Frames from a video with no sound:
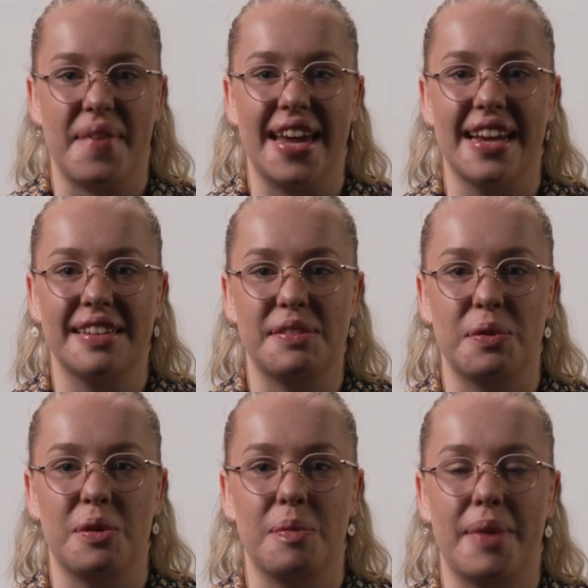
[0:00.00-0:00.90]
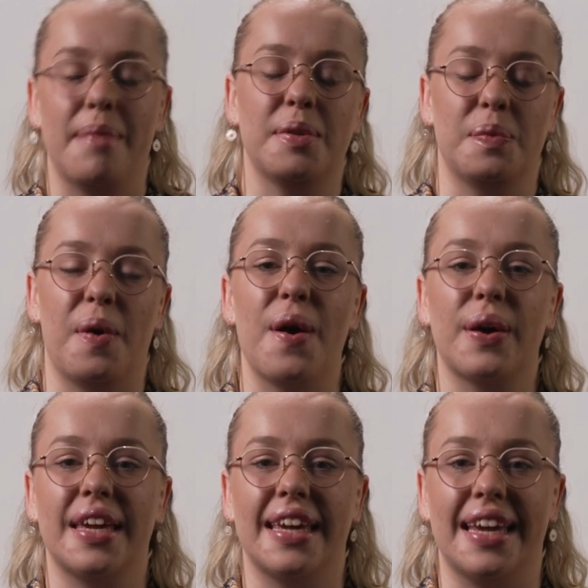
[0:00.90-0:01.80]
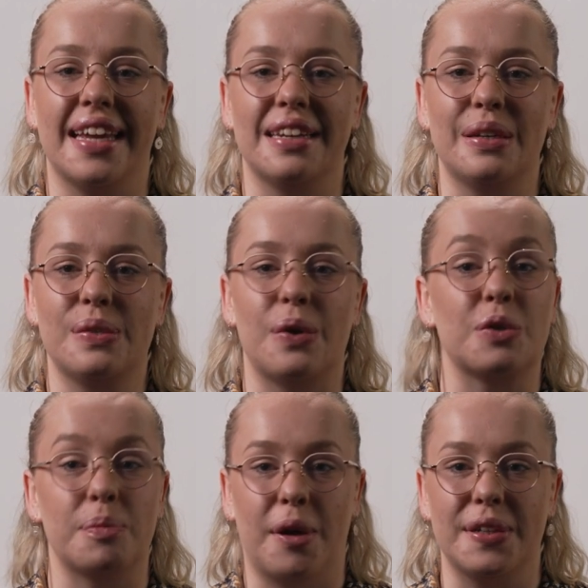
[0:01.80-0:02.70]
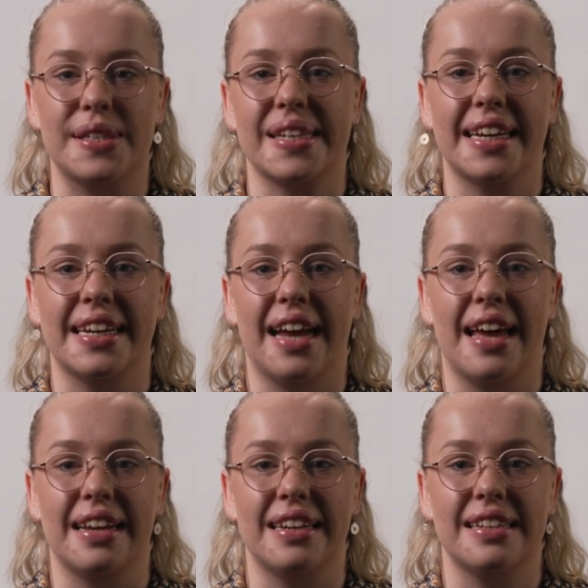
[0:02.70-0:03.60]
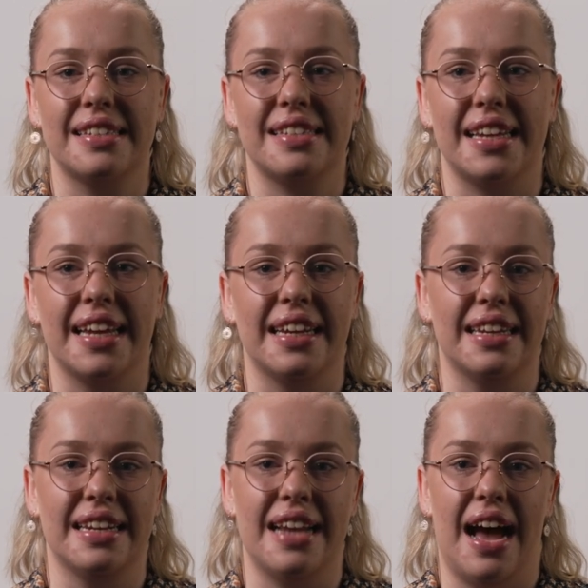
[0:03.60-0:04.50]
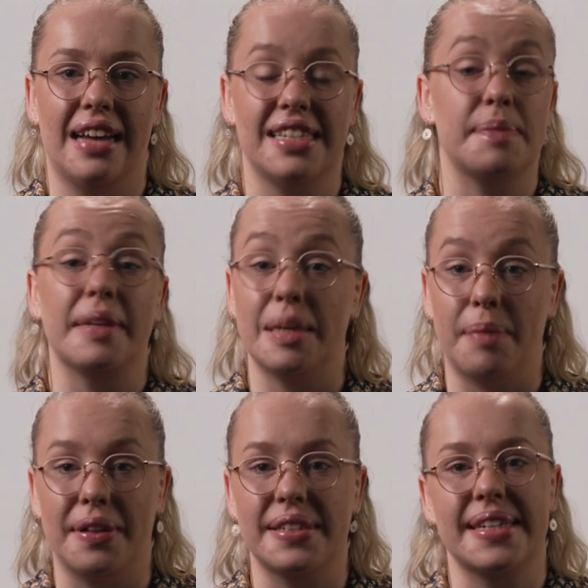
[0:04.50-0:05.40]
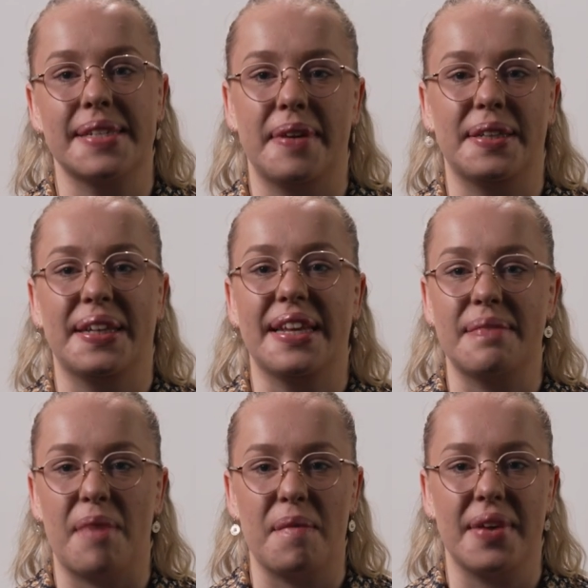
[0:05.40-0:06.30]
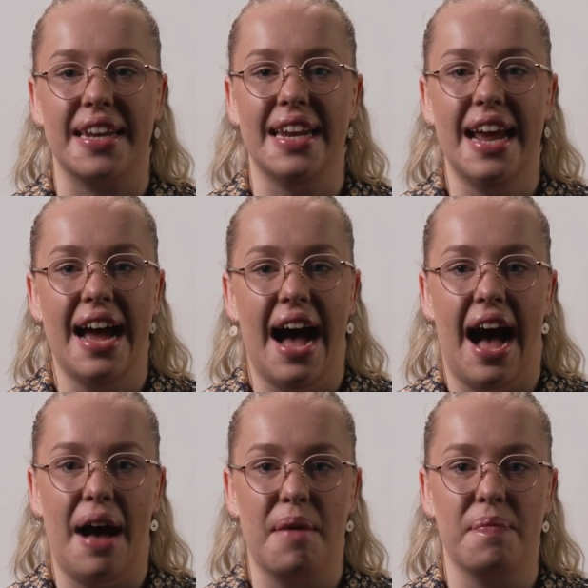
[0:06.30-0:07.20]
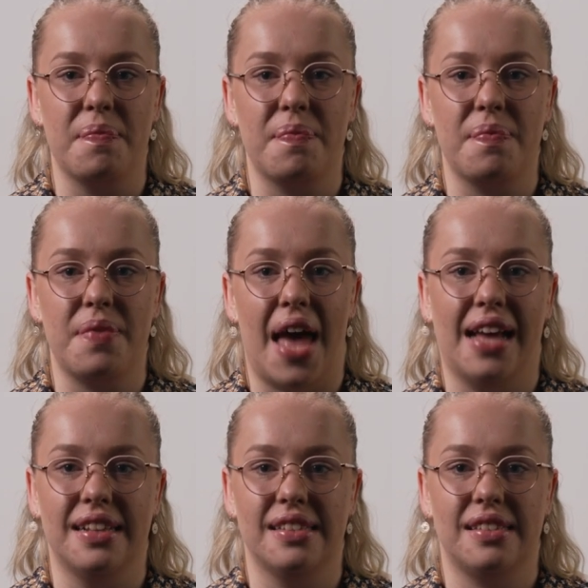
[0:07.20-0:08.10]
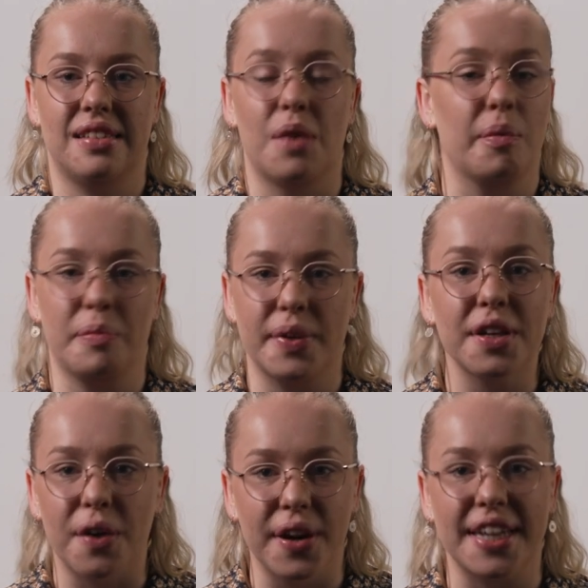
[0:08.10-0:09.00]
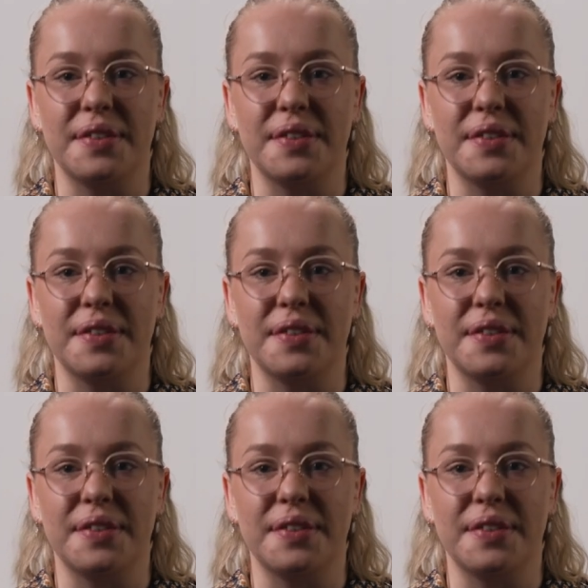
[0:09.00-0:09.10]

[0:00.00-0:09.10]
me to be able to work in social policy and in disability policy, especially at the moment. As a woman with a chronic